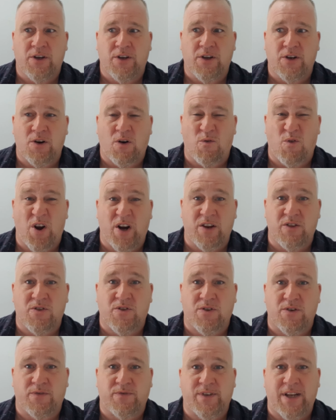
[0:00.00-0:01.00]
you're not writing
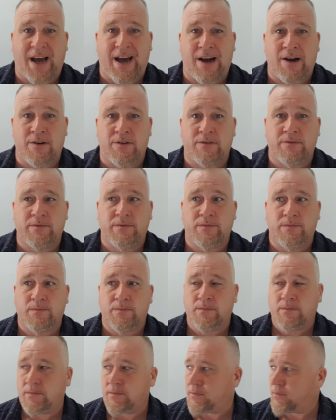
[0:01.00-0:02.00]
stuff down,
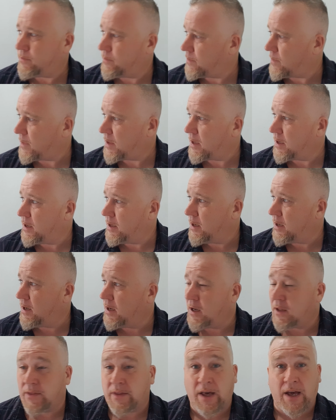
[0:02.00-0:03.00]

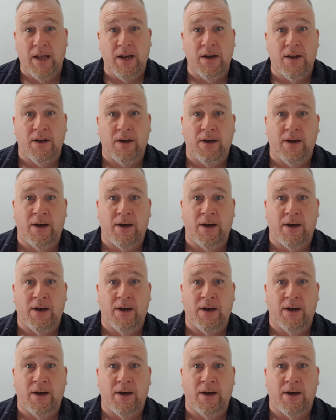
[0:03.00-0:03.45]
then